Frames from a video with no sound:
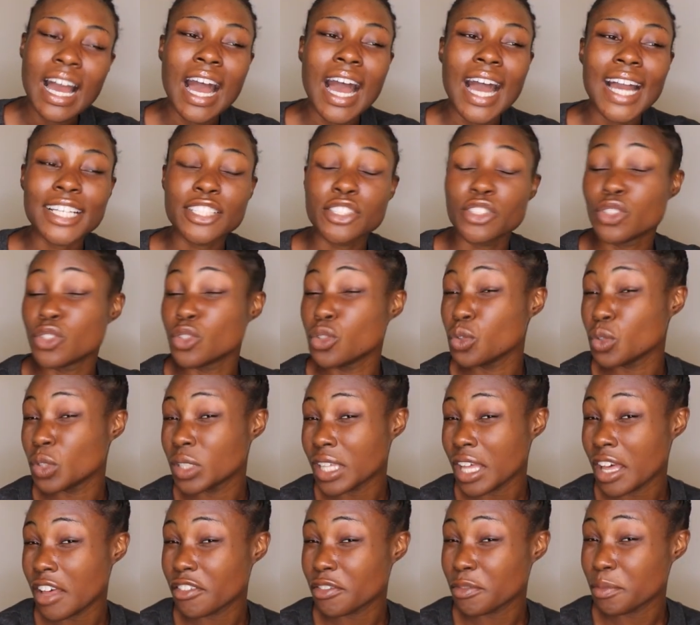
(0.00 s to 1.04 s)
I do
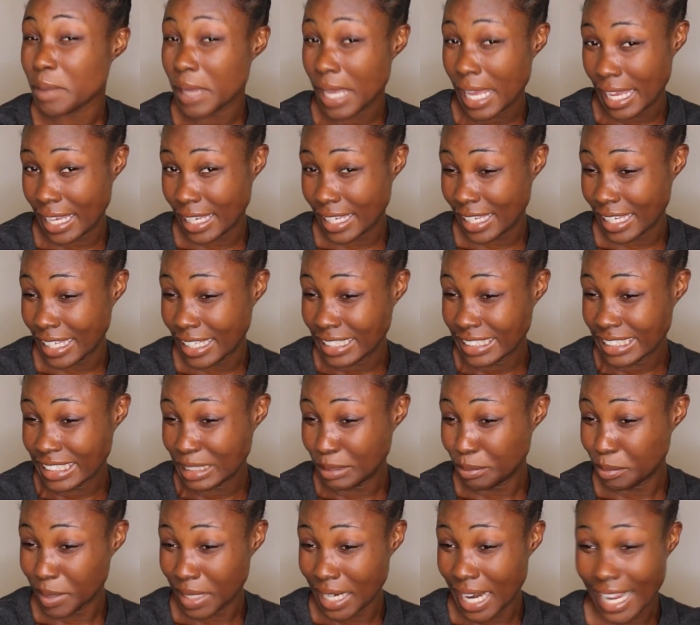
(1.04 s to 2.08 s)
love bacon,
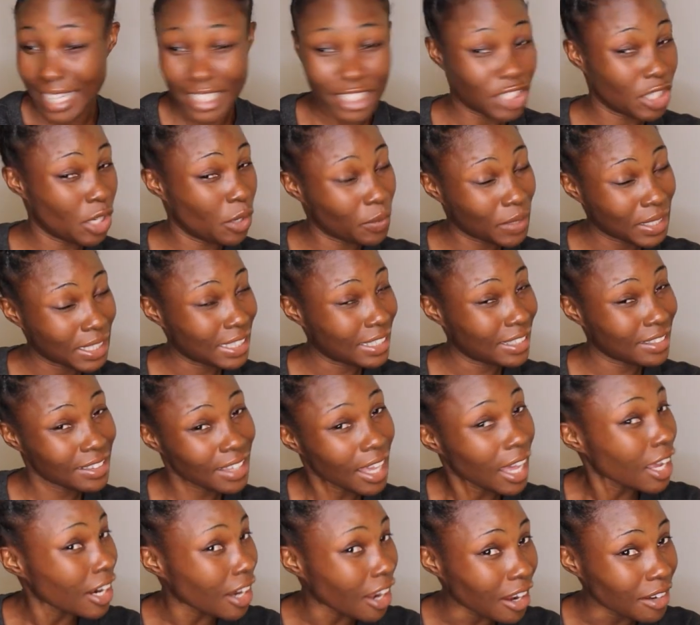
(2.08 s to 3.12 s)
but I don't eat it
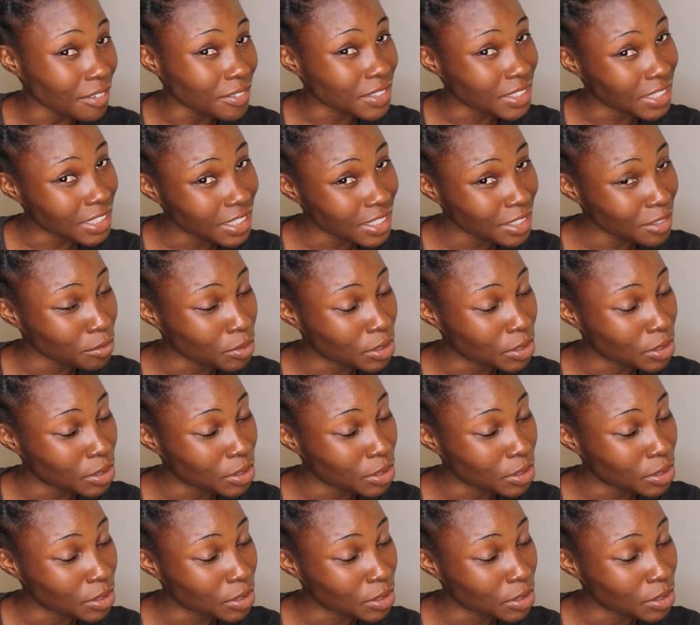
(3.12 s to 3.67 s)
that often,